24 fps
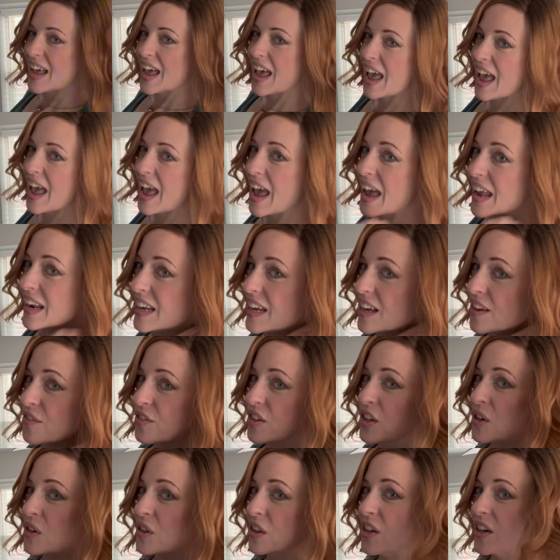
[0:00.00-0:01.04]
And if
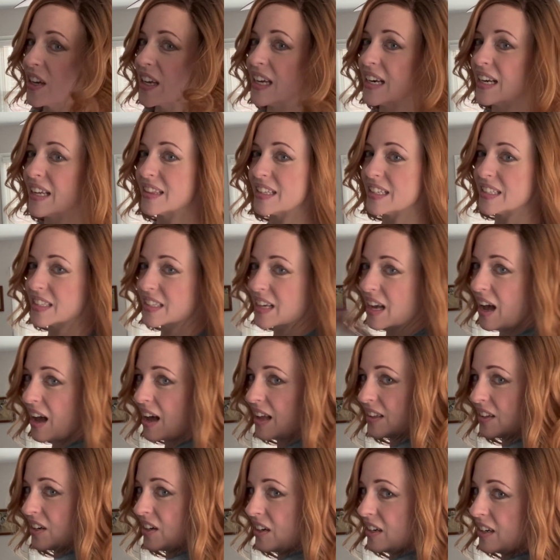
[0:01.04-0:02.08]
you're looking at this
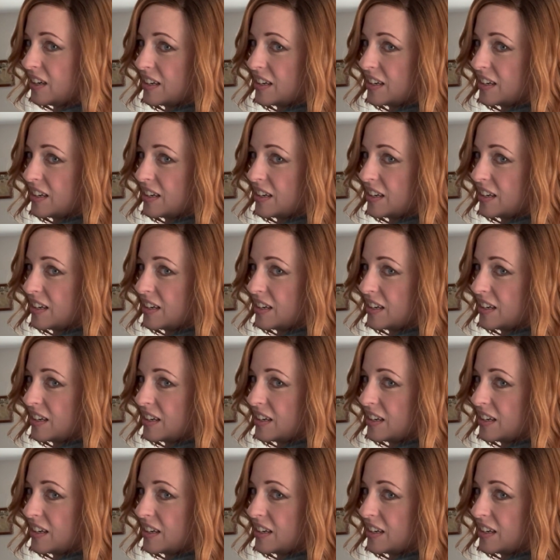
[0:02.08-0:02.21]
color,